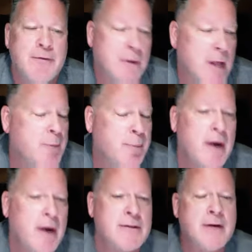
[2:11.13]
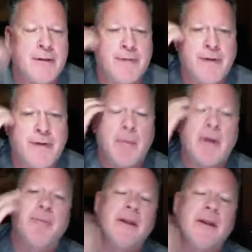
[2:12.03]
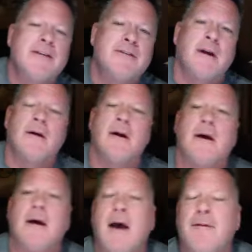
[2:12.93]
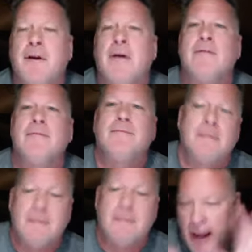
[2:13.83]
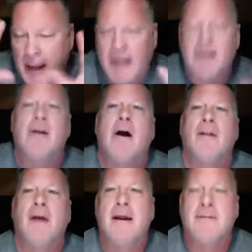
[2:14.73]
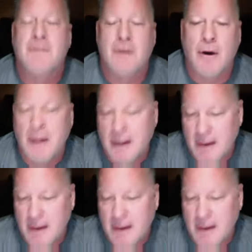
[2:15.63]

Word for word: So a lot of prayers out to the firemen and police that are uh, out there handling all that. So.